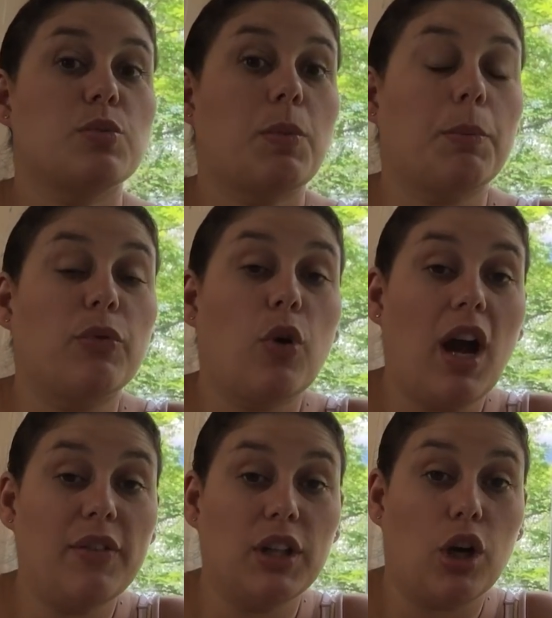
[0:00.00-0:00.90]
but before
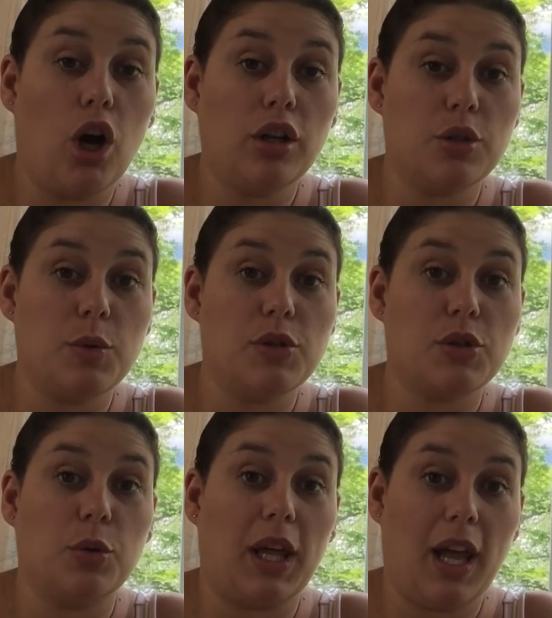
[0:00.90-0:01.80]
having the cottage, we used
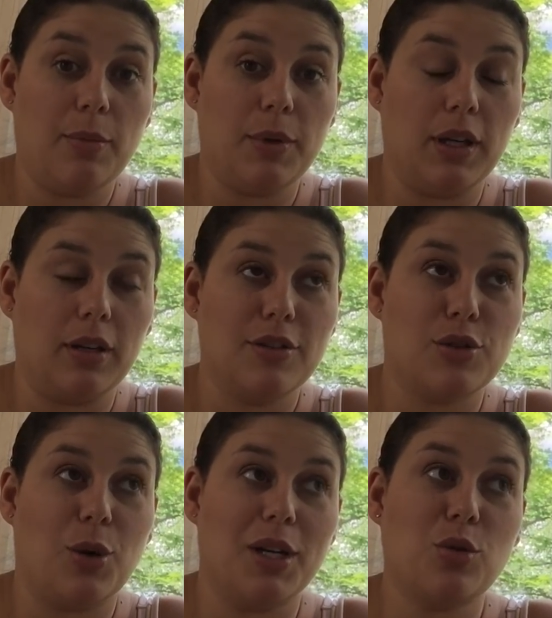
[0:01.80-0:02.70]
to go camping.
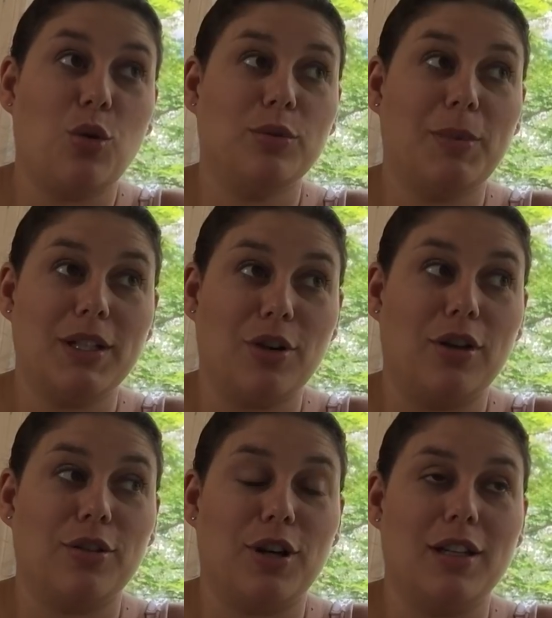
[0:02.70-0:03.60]
So I told my
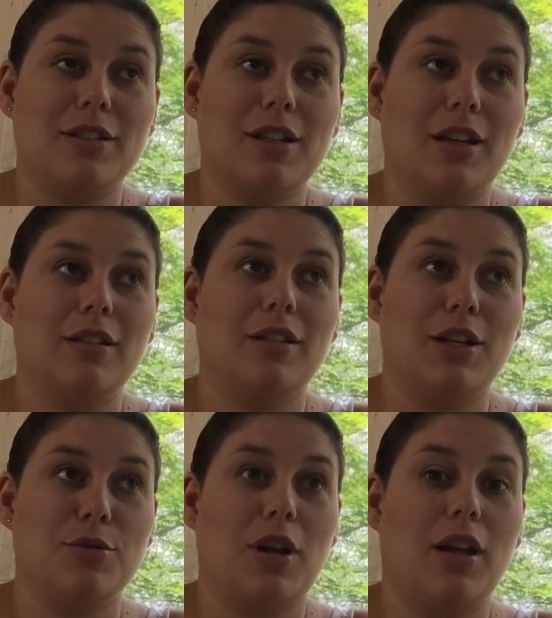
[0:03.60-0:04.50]
daughter, I said,
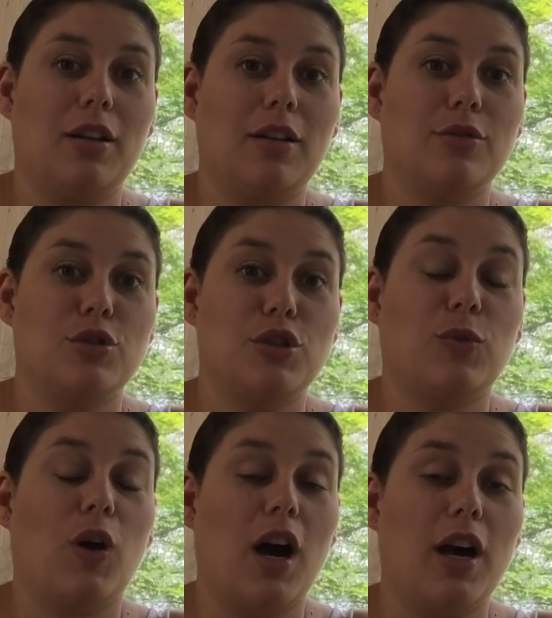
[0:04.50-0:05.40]
Adriana, she's
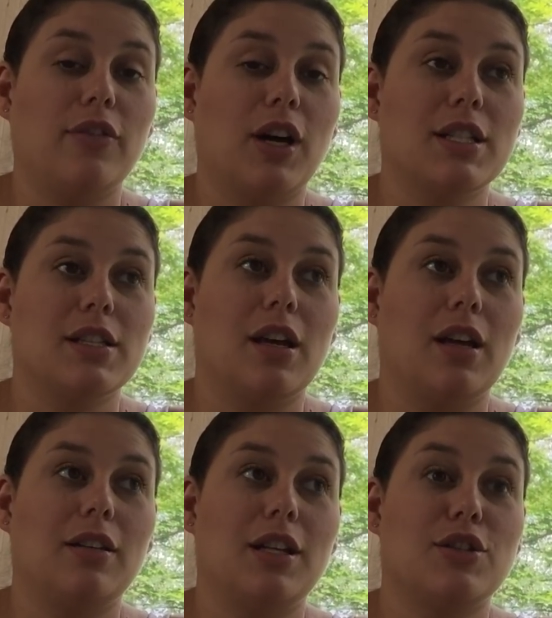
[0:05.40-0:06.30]
5, I
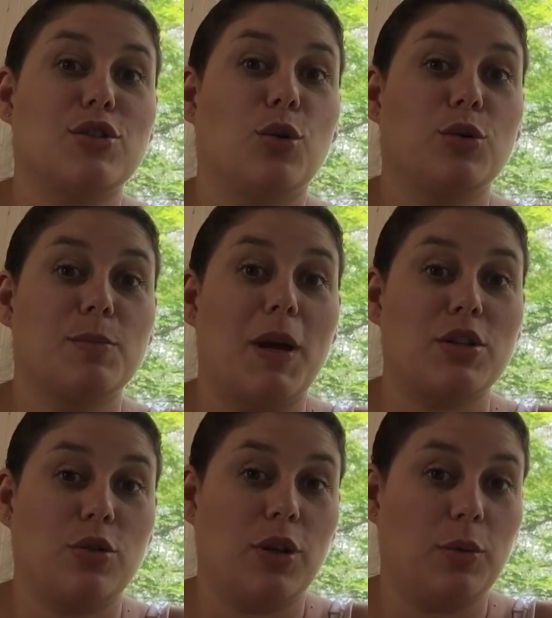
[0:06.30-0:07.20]
said, it's so
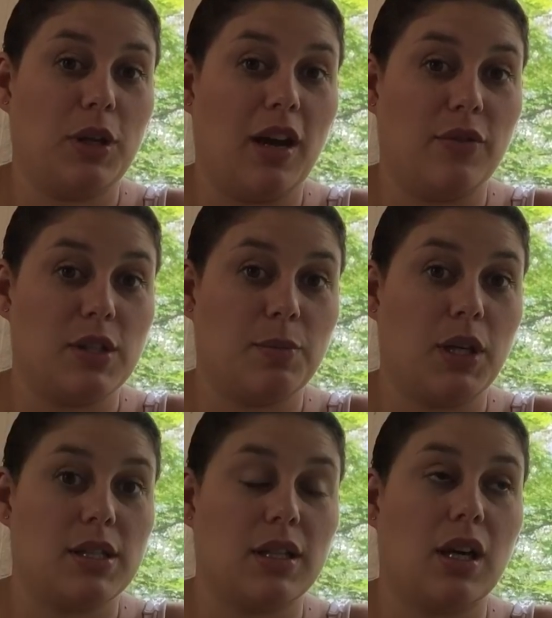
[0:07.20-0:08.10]
special that we have this
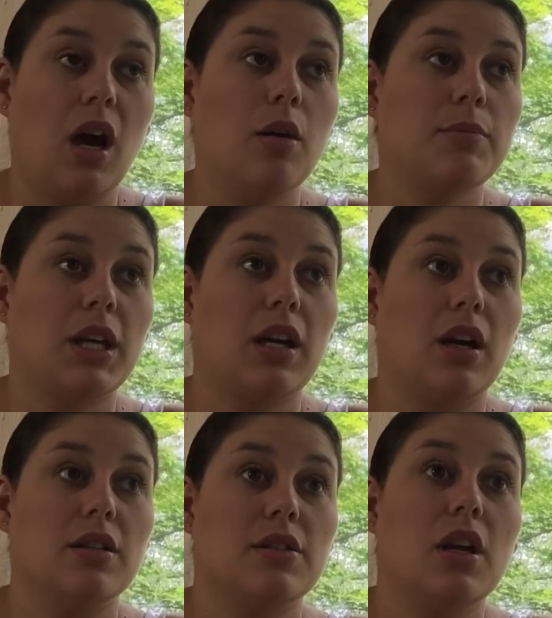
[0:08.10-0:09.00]
place to come,
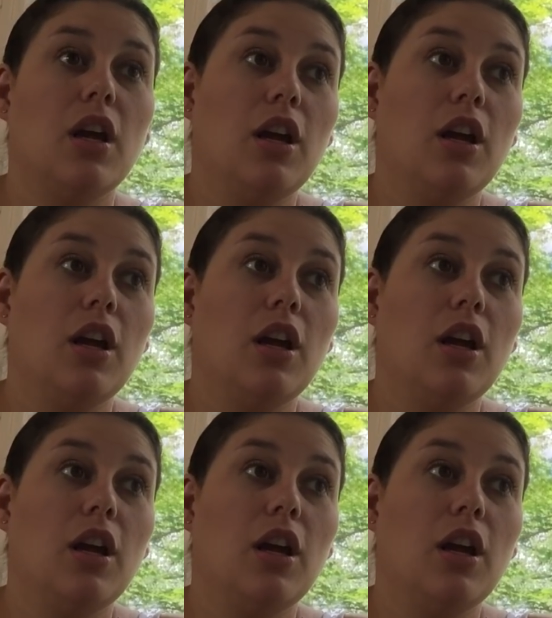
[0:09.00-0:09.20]
because